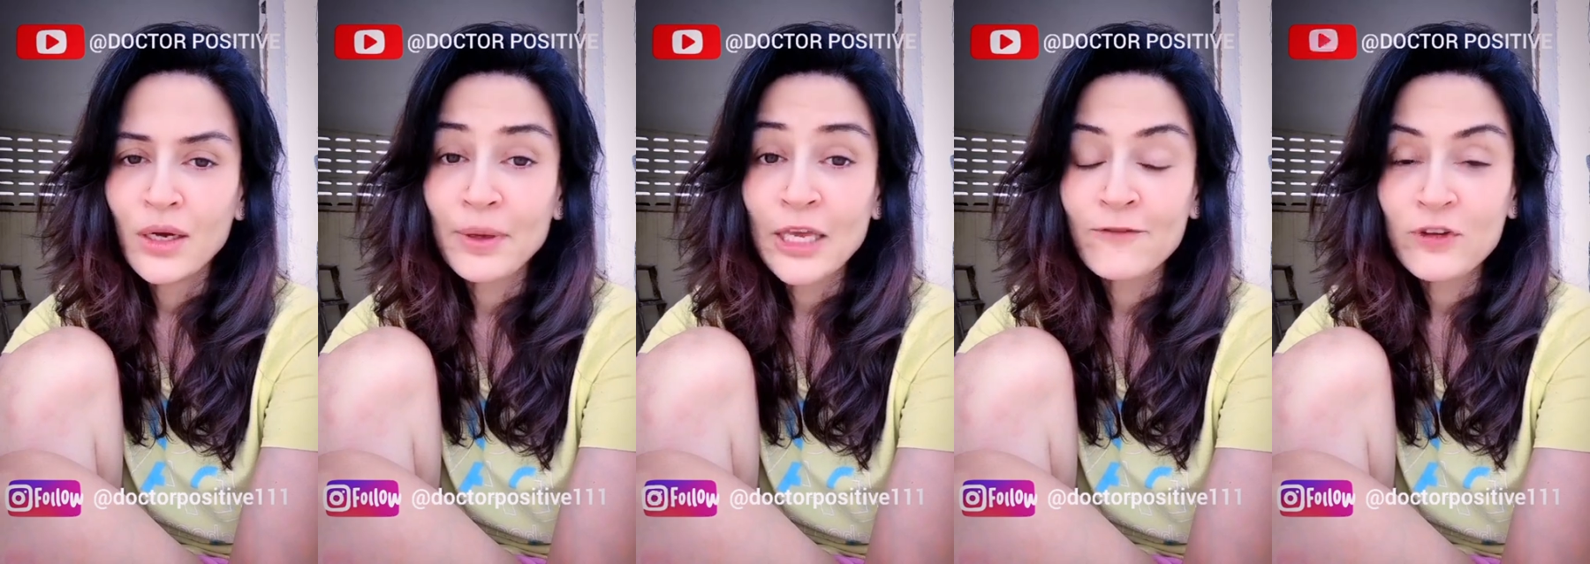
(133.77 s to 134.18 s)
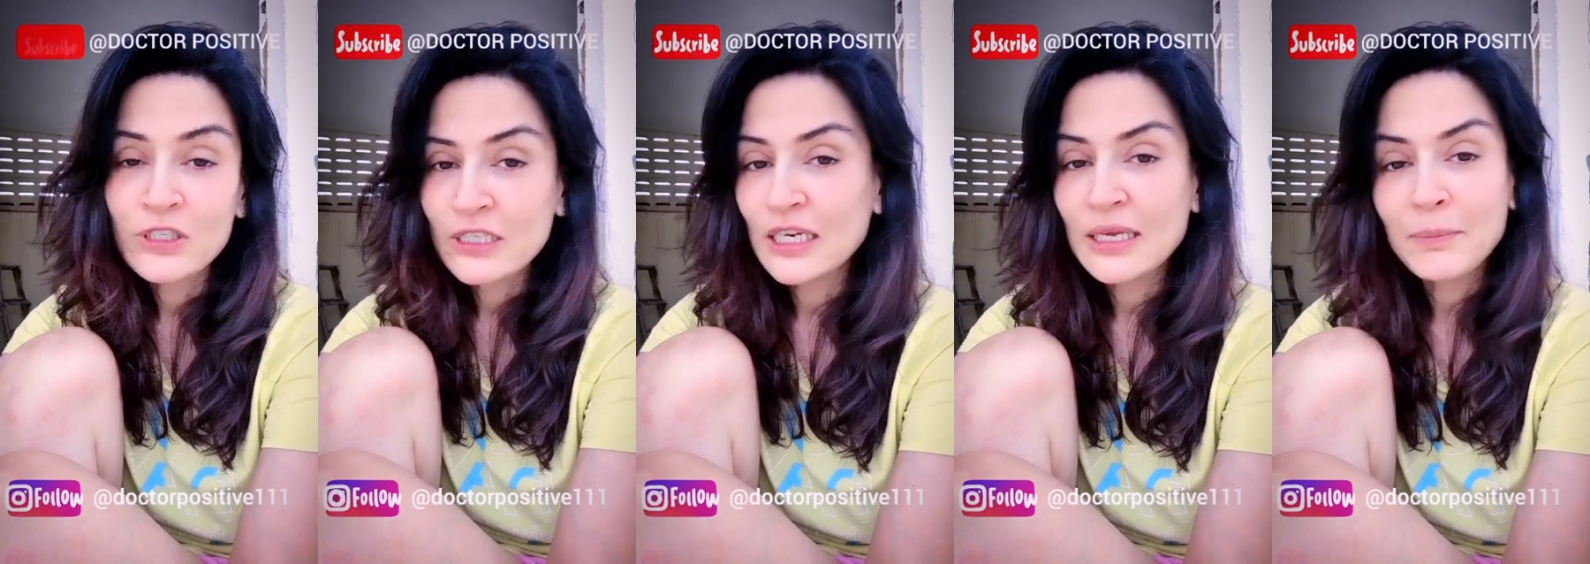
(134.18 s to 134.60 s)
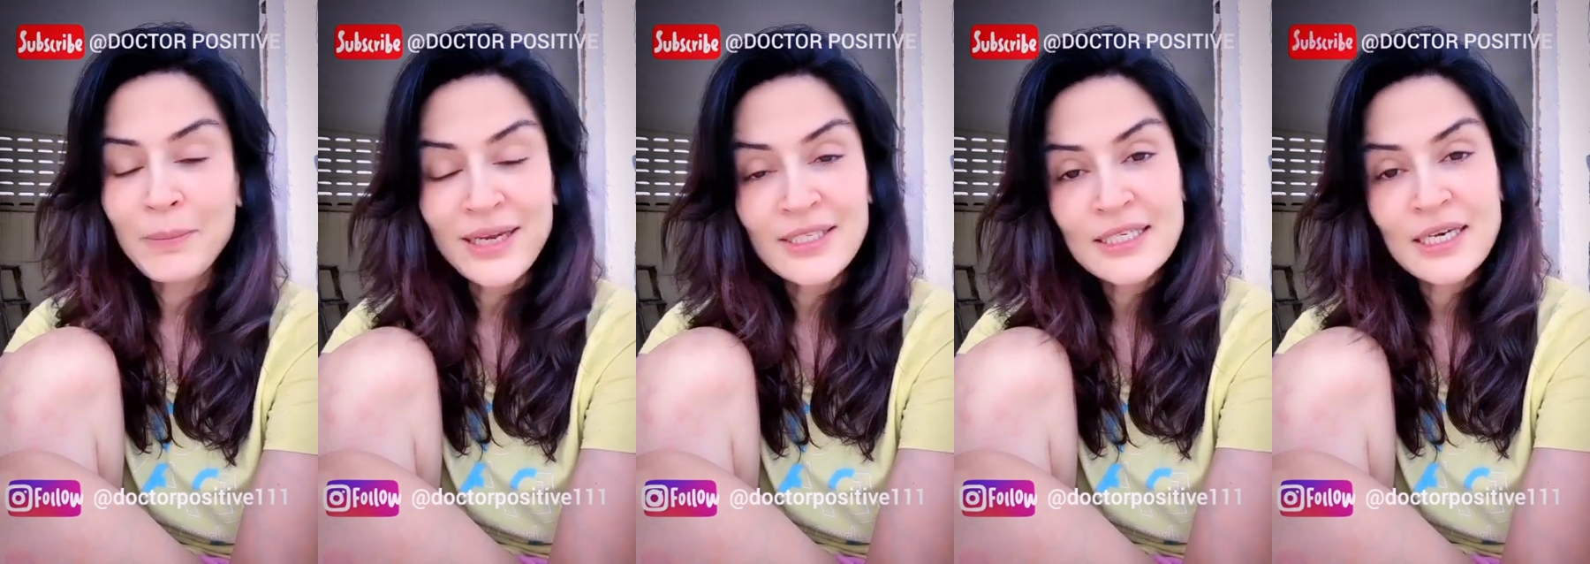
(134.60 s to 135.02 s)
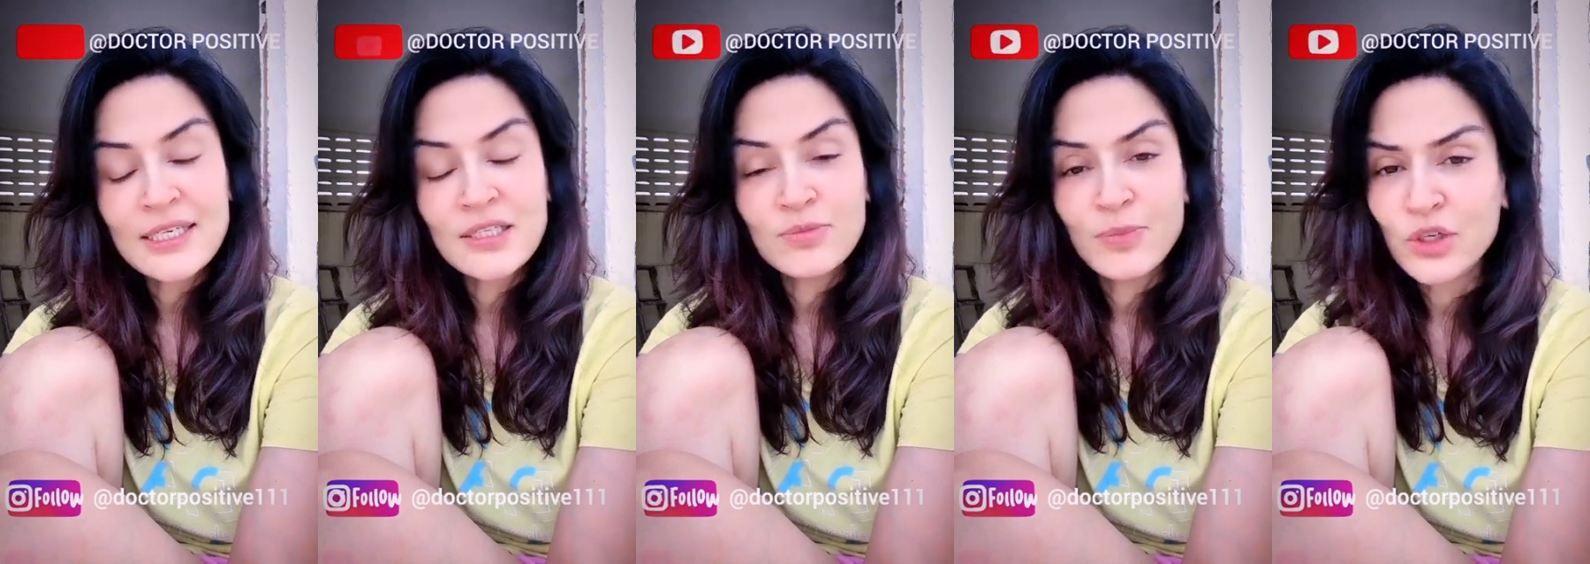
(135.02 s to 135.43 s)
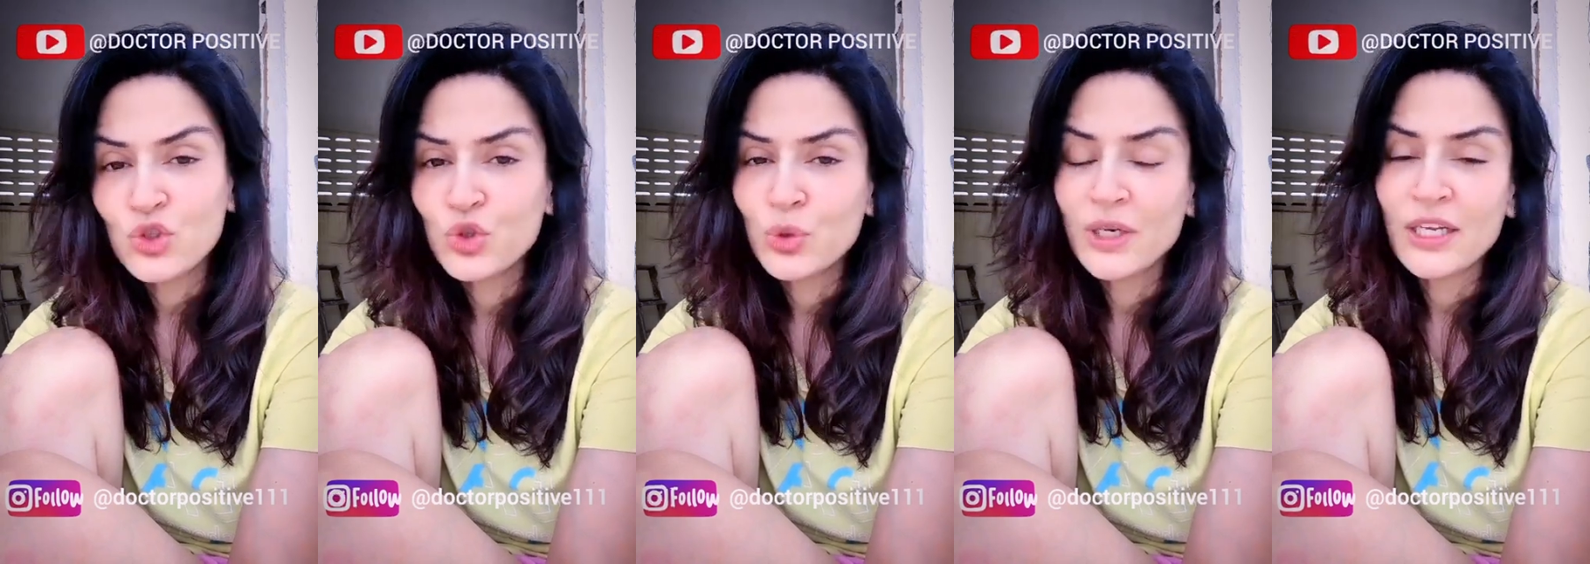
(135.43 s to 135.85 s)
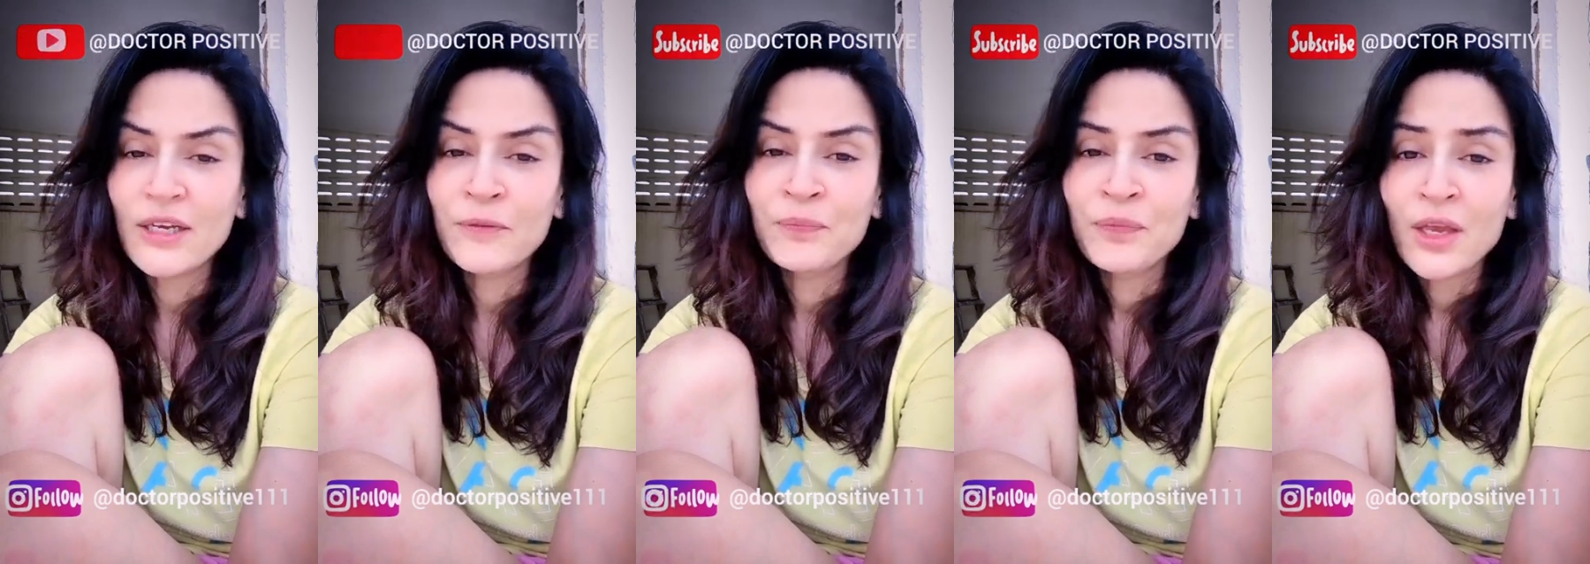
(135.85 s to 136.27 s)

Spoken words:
being physically, mentally, spiritually